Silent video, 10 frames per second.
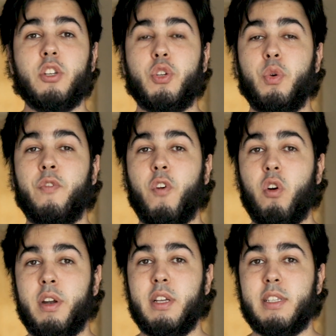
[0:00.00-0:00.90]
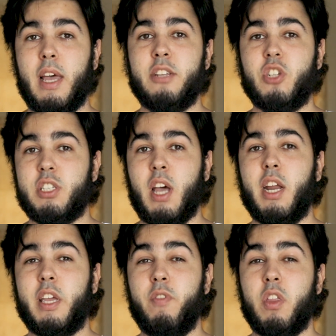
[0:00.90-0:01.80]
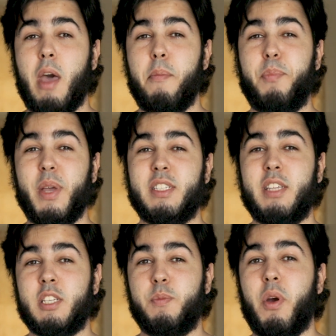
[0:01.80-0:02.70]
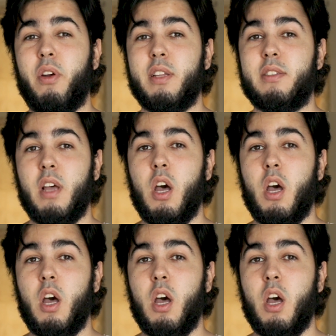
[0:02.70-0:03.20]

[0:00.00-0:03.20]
to foreigners and just kind of give you that best experience